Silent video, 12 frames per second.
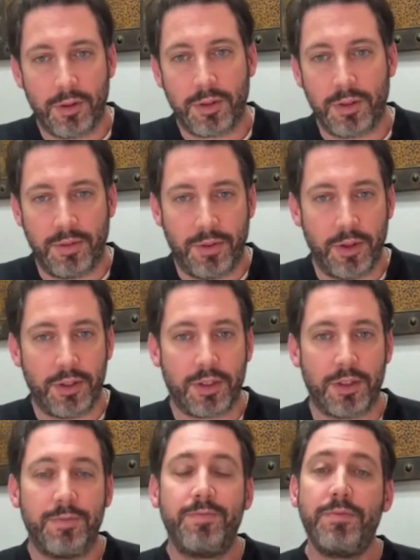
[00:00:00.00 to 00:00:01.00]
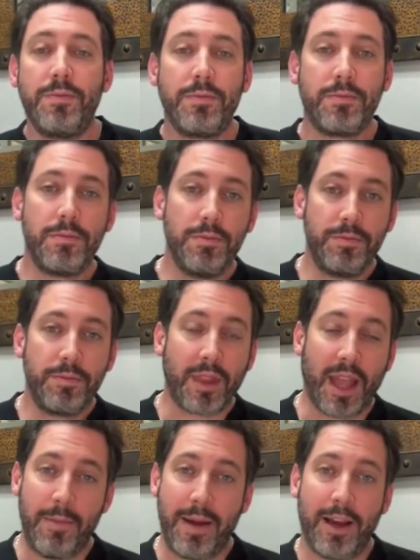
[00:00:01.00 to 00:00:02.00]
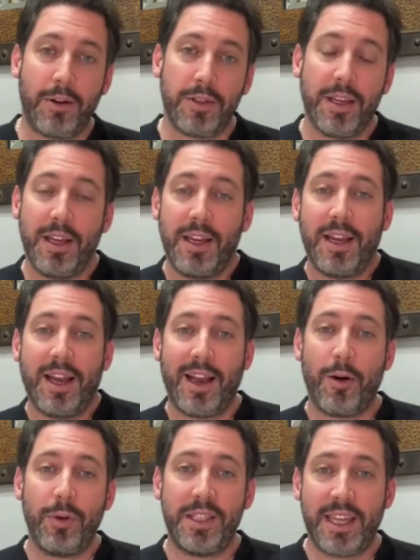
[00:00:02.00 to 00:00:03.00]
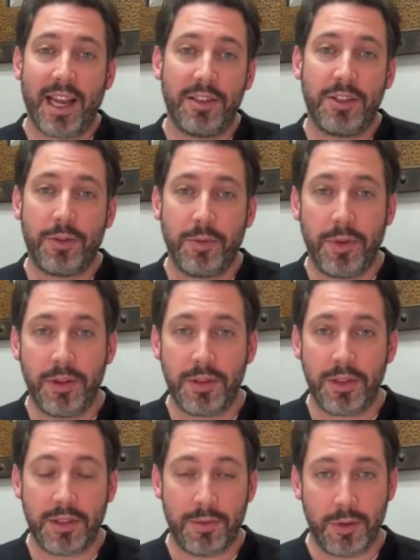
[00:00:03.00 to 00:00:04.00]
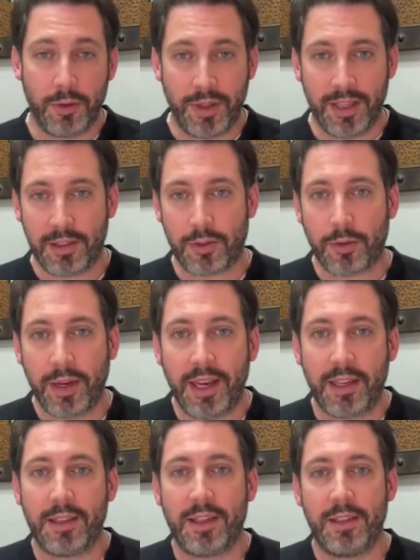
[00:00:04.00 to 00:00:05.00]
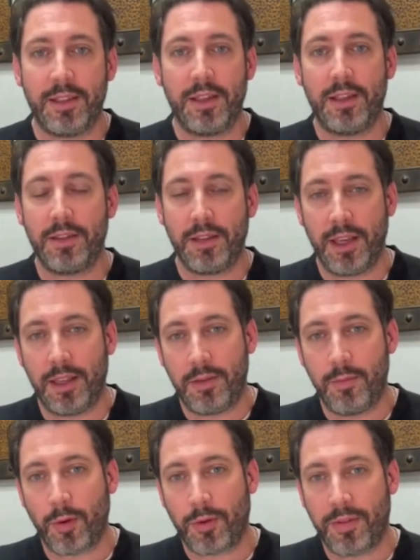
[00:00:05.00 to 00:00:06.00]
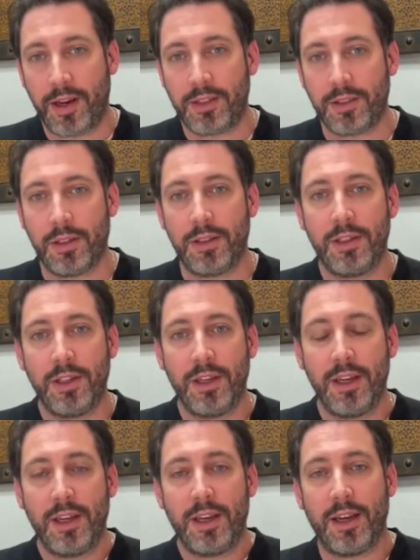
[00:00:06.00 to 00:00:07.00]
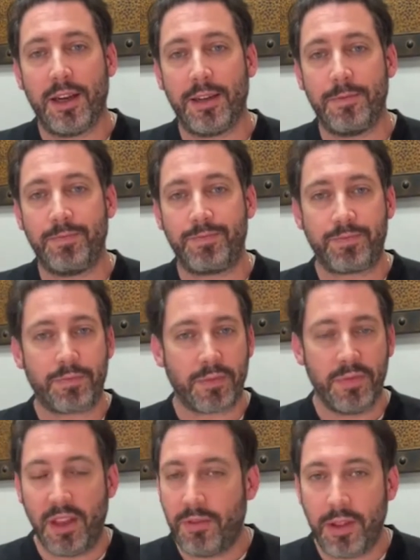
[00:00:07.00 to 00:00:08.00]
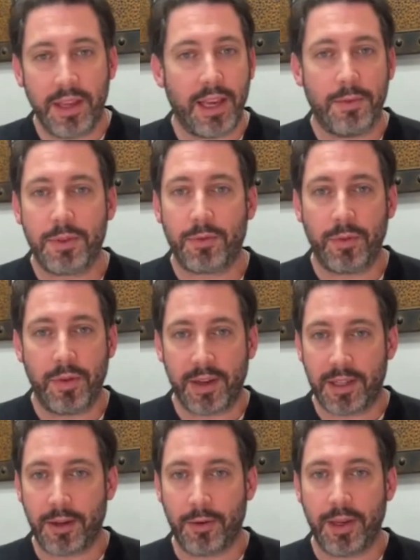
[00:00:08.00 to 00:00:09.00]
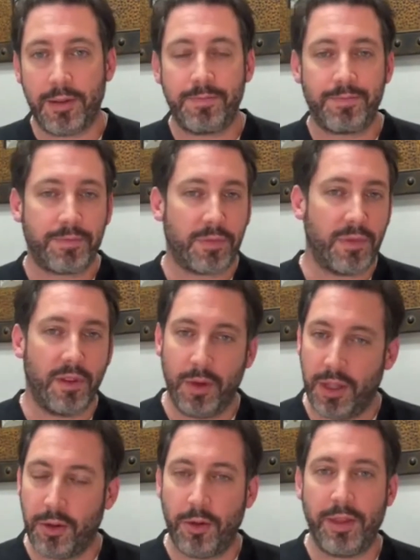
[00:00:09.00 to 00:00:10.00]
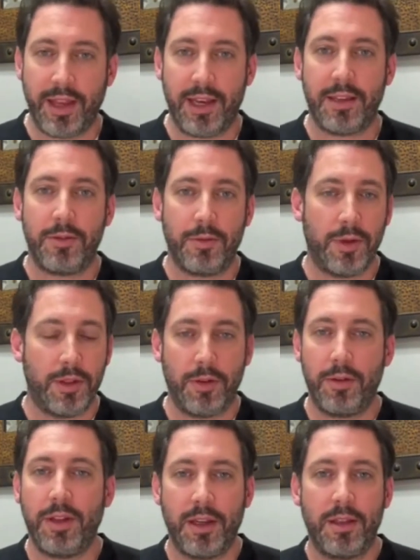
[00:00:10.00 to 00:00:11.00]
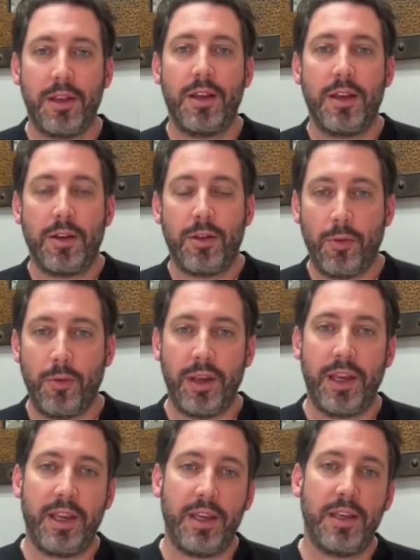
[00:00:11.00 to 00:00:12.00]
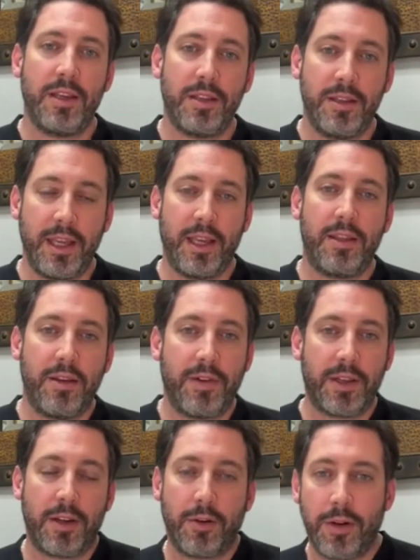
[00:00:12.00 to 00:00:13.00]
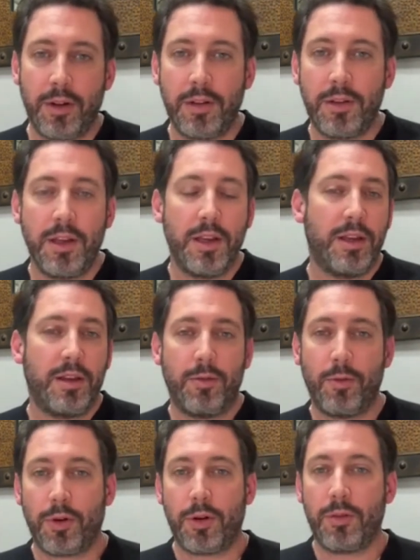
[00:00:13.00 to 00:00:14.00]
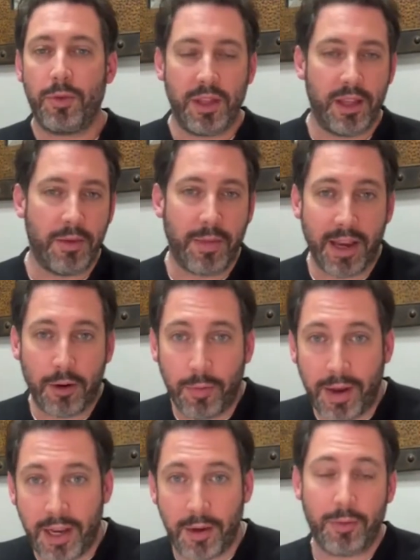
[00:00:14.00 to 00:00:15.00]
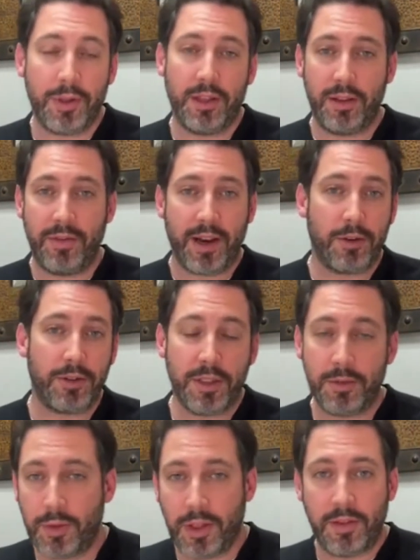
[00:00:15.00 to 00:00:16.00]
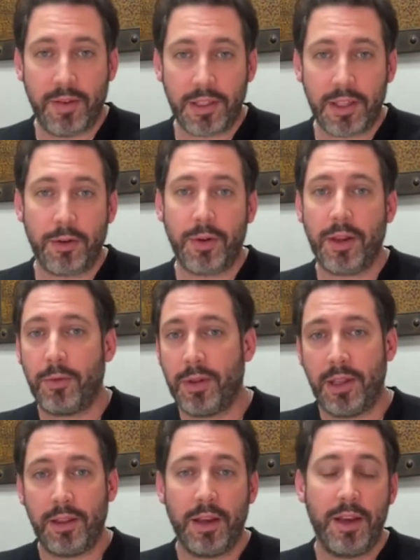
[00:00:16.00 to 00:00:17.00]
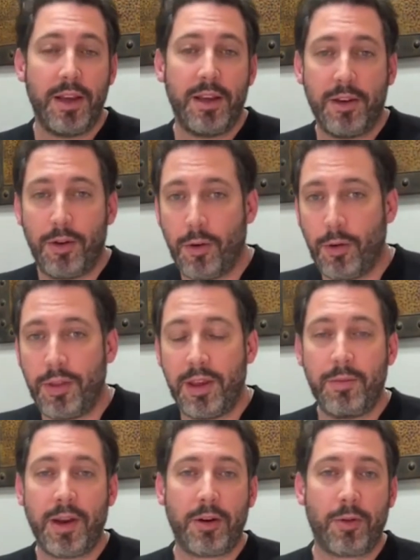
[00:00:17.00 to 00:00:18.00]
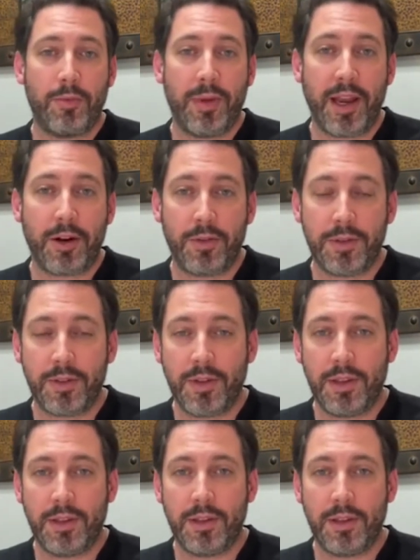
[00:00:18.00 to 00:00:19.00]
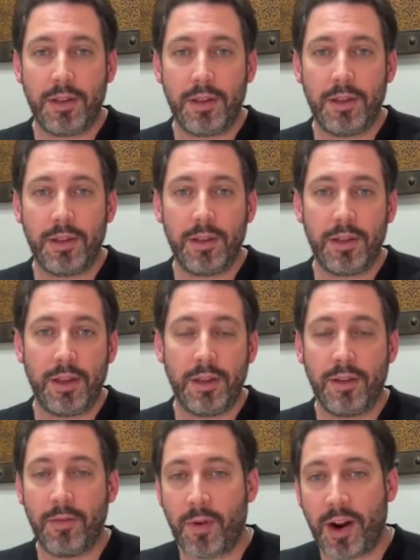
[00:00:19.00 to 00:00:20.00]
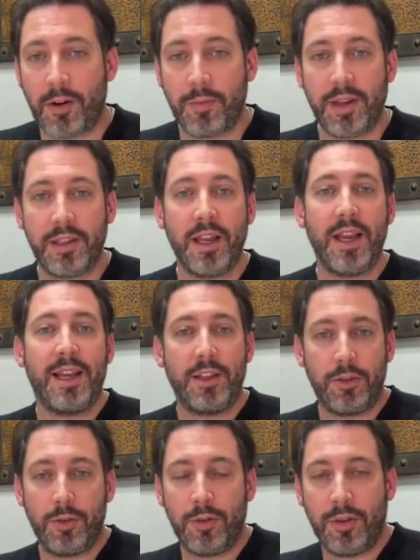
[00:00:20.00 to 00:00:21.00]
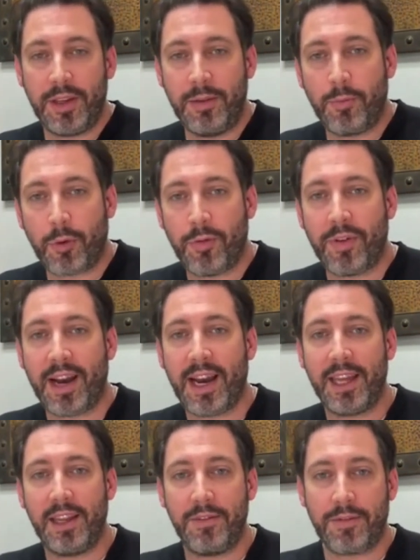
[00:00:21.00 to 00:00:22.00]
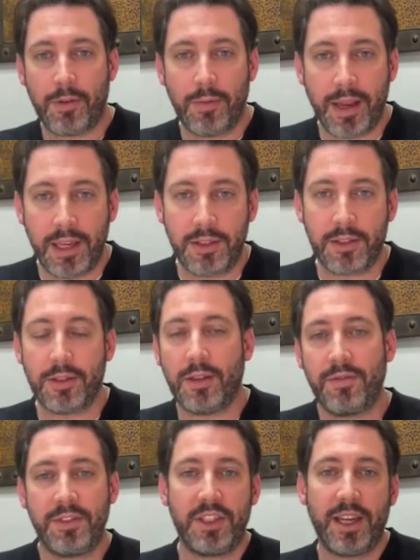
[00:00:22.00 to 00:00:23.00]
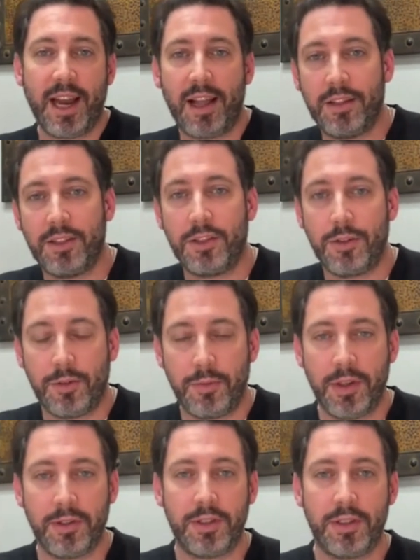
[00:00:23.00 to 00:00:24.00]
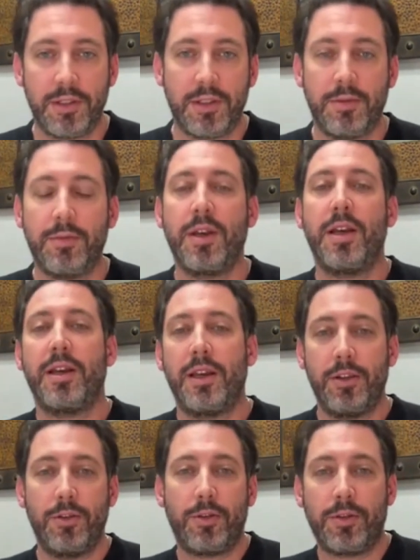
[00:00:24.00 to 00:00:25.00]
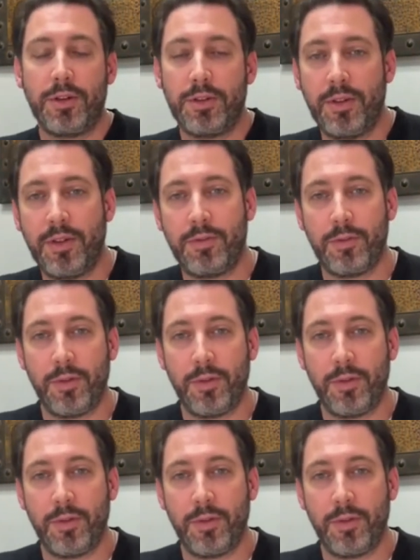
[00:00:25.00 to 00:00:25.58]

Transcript: also in the future about how we challenge your immune system to get trained and then get it more functional. Definitely comes from the bacteria. Do we know that? We know that we need the bacterial world, we need the microbiome, we need the viruses, we need the bacteria, we need all the microbes in the environment to provide information and challenge your immune system in order